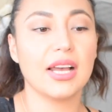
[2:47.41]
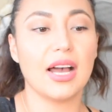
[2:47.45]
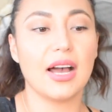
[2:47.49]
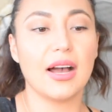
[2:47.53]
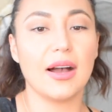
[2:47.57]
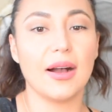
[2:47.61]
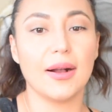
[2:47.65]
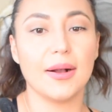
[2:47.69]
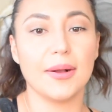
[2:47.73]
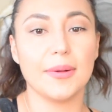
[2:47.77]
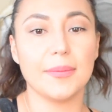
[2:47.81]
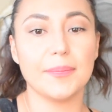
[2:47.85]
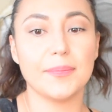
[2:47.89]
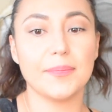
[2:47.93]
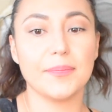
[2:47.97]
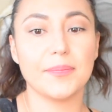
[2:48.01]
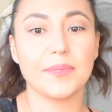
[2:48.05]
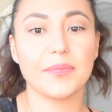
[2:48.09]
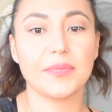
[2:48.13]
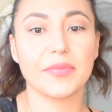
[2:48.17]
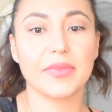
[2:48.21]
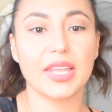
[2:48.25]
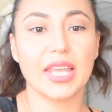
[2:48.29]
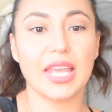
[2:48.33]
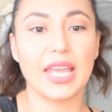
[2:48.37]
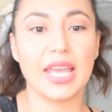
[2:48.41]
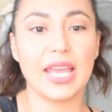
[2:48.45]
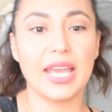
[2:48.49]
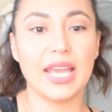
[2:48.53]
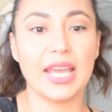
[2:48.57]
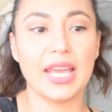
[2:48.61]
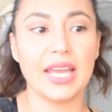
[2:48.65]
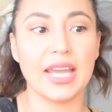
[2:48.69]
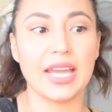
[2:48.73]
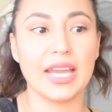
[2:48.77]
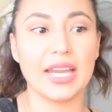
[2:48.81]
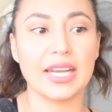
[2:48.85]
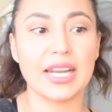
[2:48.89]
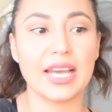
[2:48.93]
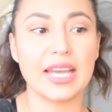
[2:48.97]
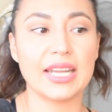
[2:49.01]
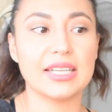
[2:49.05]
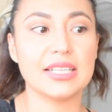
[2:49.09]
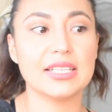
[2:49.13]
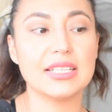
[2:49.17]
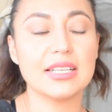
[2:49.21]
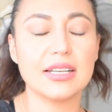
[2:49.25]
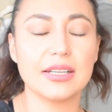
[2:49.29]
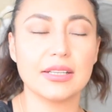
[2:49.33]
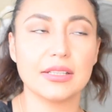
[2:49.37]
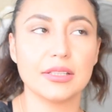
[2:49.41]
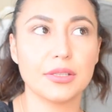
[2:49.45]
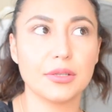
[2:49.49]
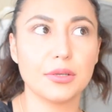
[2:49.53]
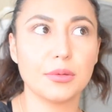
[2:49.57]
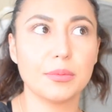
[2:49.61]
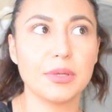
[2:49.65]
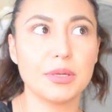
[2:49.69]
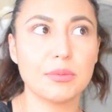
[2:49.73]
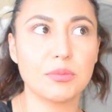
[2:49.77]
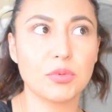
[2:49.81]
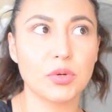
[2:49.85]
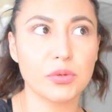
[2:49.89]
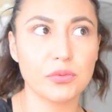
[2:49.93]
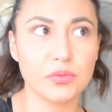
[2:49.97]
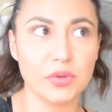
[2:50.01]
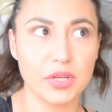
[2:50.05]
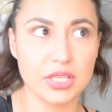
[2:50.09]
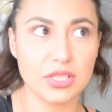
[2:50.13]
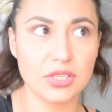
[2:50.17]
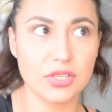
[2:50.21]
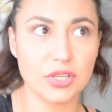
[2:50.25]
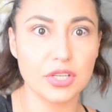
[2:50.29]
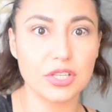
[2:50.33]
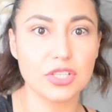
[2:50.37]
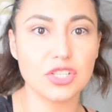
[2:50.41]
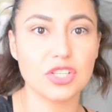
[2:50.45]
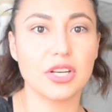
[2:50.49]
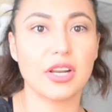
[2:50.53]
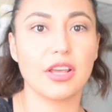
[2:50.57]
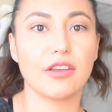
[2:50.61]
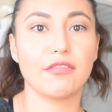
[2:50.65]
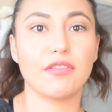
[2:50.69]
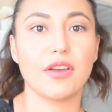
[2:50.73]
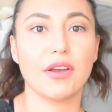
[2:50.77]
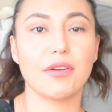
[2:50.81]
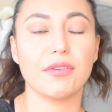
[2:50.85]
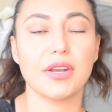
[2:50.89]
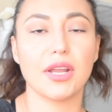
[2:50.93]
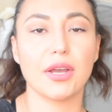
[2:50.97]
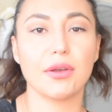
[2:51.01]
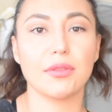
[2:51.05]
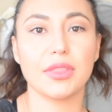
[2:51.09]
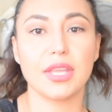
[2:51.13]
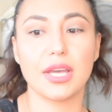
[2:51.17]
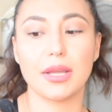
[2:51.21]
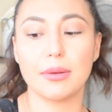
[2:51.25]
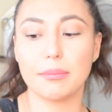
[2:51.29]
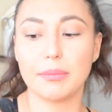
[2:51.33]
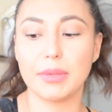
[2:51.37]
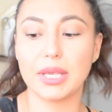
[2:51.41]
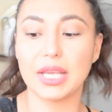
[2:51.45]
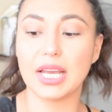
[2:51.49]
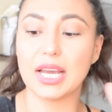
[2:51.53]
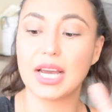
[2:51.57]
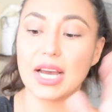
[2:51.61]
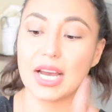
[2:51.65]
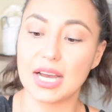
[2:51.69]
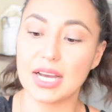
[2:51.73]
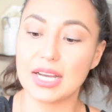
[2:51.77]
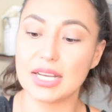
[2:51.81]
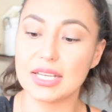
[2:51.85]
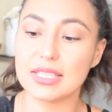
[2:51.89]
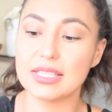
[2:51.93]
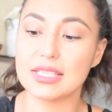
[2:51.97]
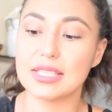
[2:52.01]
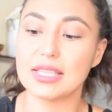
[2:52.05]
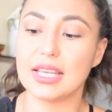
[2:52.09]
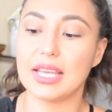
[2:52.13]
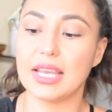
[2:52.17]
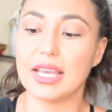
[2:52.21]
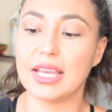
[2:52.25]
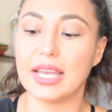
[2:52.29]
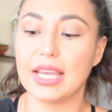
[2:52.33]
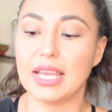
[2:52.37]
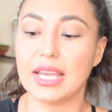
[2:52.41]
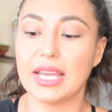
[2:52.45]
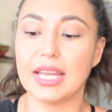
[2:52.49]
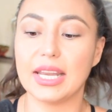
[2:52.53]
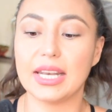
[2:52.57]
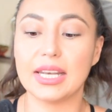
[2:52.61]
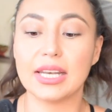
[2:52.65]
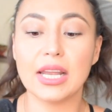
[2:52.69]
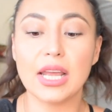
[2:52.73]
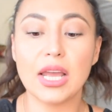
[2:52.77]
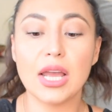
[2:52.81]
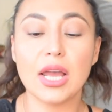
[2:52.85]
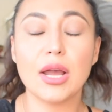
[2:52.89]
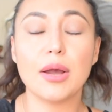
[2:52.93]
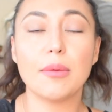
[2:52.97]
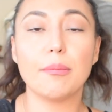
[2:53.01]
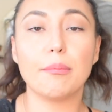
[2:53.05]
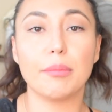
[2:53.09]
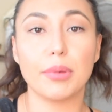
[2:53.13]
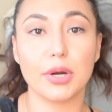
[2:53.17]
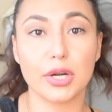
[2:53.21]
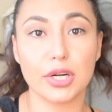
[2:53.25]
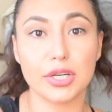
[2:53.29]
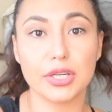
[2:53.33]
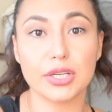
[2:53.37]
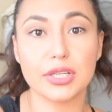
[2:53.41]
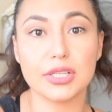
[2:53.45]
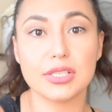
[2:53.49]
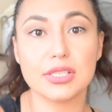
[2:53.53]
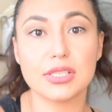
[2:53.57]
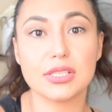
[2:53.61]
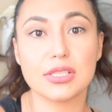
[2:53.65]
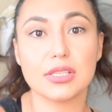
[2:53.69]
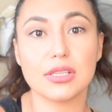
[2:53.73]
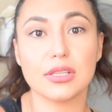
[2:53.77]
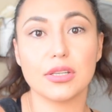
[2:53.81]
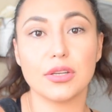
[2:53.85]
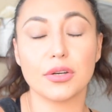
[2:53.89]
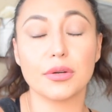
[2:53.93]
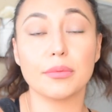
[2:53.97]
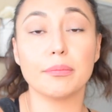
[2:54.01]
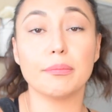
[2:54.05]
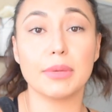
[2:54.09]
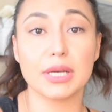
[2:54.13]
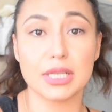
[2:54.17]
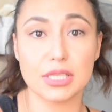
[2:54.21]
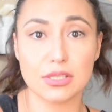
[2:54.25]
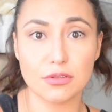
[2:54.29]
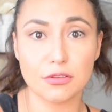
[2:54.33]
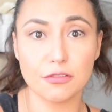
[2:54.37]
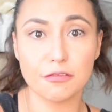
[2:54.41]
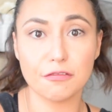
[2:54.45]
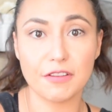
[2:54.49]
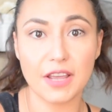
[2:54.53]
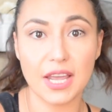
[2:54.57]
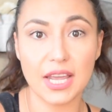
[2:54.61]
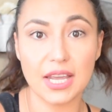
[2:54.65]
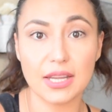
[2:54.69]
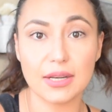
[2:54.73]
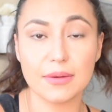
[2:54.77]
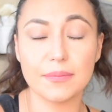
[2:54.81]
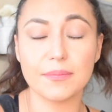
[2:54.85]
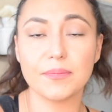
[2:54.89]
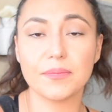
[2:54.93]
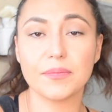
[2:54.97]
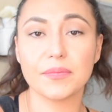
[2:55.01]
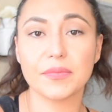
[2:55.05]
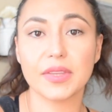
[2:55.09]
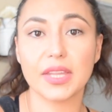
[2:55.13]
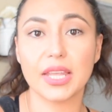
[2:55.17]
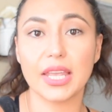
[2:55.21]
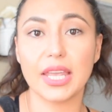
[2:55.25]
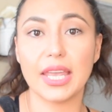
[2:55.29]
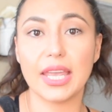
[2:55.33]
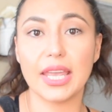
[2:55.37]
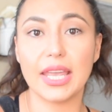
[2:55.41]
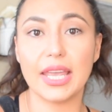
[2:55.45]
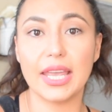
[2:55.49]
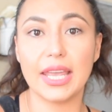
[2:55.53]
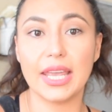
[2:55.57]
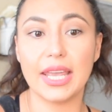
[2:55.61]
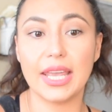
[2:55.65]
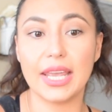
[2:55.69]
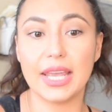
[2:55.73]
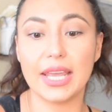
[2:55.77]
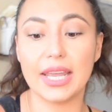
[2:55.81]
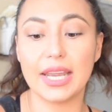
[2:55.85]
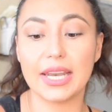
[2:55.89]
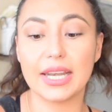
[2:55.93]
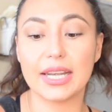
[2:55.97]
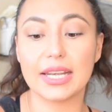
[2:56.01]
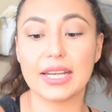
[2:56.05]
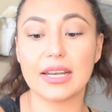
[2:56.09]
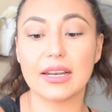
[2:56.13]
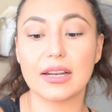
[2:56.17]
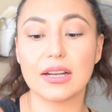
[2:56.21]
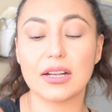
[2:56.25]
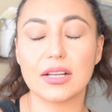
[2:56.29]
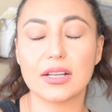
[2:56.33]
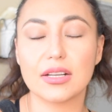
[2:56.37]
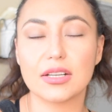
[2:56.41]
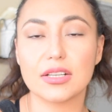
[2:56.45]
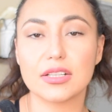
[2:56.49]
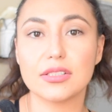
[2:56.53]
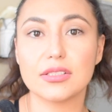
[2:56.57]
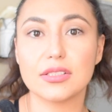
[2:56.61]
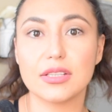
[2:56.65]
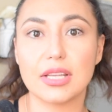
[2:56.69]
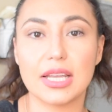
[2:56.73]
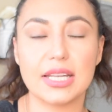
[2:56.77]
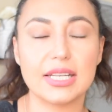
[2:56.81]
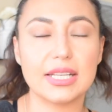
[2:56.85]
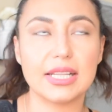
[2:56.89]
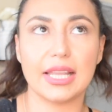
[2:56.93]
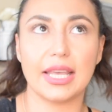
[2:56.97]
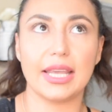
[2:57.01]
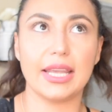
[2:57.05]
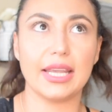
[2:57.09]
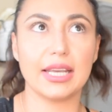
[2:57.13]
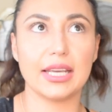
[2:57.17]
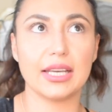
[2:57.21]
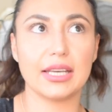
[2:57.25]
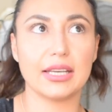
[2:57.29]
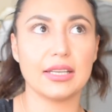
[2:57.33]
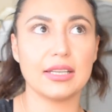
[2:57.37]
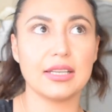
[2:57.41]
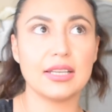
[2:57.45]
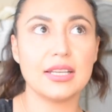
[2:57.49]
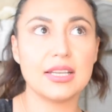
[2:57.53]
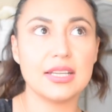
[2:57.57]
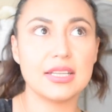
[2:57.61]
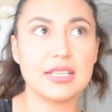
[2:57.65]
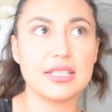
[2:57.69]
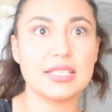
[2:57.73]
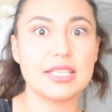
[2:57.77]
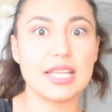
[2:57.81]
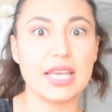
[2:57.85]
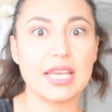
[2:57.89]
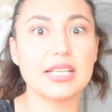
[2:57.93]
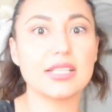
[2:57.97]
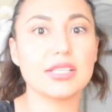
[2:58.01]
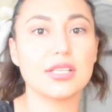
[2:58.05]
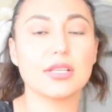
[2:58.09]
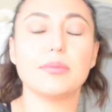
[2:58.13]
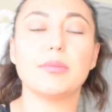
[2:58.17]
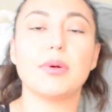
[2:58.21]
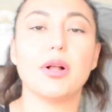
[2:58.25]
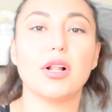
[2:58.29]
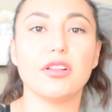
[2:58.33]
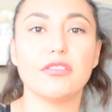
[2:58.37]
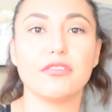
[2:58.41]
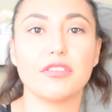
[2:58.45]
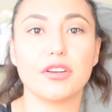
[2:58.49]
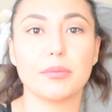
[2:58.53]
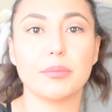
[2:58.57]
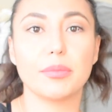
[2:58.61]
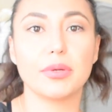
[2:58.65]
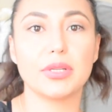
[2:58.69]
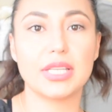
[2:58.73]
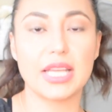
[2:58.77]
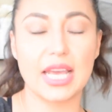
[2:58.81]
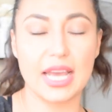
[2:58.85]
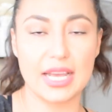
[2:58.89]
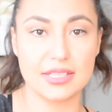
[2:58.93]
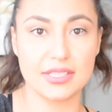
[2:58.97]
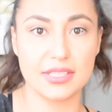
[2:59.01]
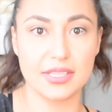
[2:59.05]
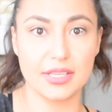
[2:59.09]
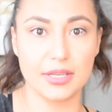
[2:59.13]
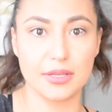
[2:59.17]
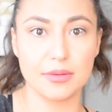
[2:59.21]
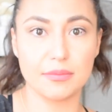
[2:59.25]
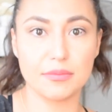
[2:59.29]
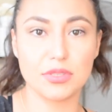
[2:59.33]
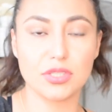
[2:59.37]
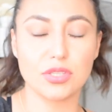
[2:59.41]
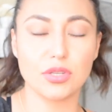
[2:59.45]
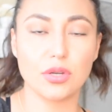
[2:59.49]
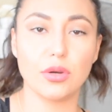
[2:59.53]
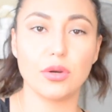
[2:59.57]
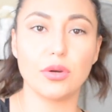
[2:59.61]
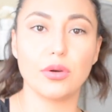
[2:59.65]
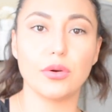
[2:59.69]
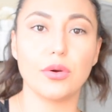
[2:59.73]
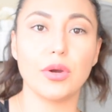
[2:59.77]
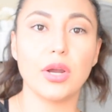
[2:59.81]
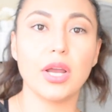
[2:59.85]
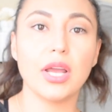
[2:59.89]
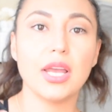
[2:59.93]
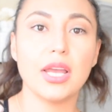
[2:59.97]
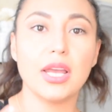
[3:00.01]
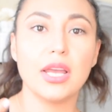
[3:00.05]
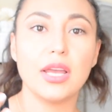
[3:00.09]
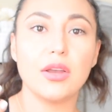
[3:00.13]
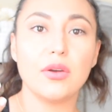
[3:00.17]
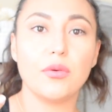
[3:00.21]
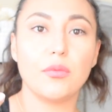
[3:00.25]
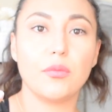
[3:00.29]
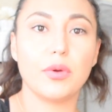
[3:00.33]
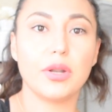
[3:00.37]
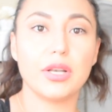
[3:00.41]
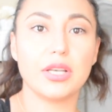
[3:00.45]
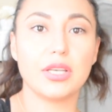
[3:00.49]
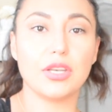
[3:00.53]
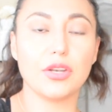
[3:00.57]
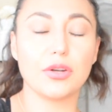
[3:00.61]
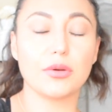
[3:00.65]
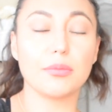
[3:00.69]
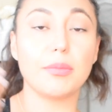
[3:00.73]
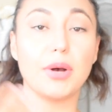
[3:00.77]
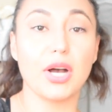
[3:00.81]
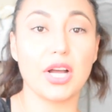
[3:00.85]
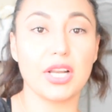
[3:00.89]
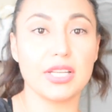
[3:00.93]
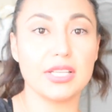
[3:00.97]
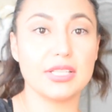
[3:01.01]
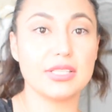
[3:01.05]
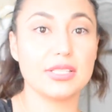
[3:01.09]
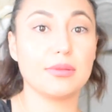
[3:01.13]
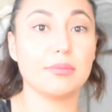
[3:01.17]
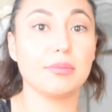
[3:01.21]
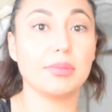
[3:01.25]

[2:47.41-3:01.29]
And I did a little bit more research, and I found out that because it burns your muscle fat, it like takes up all of your potassium. So when your body's